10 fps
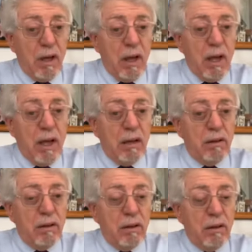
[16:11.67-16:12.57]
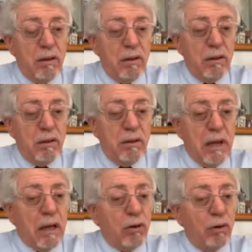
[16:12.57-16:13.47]
And
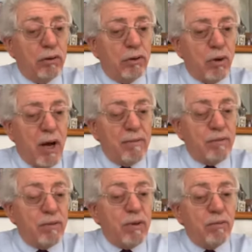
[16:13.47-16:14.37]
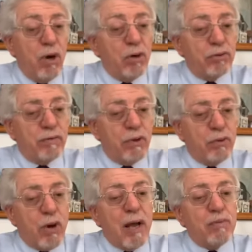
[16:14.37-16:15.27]
not all the tribes, but most of the
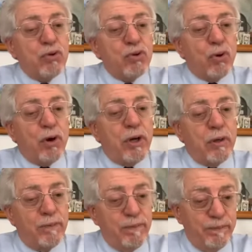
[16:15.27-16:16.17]
tribes join